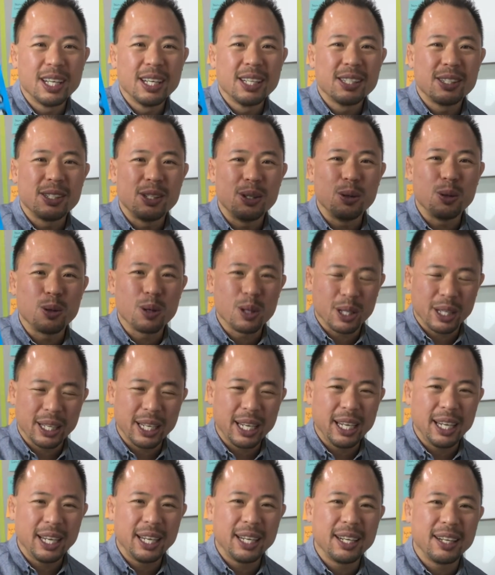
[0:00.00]
to
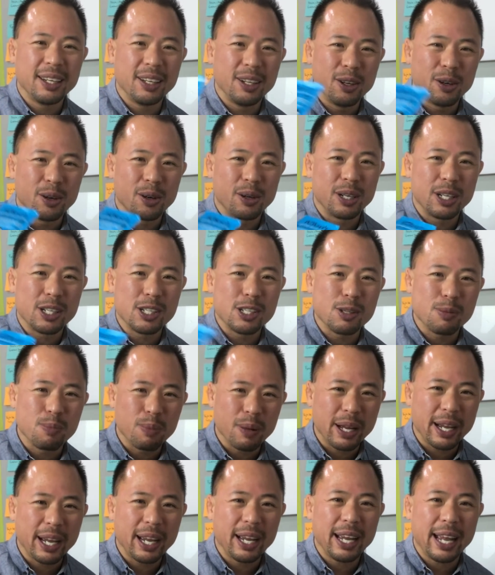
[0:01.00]
clean your
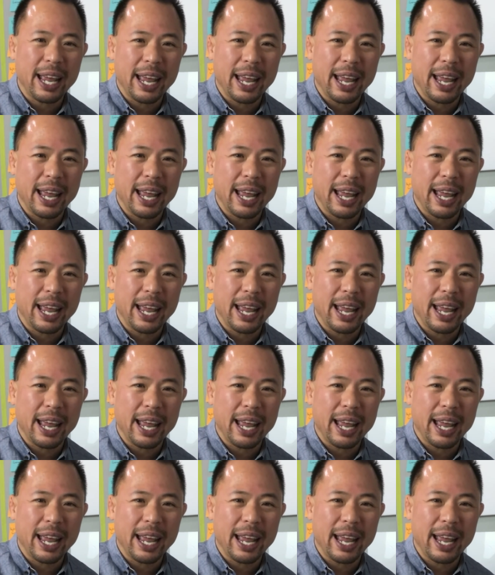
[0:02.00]
display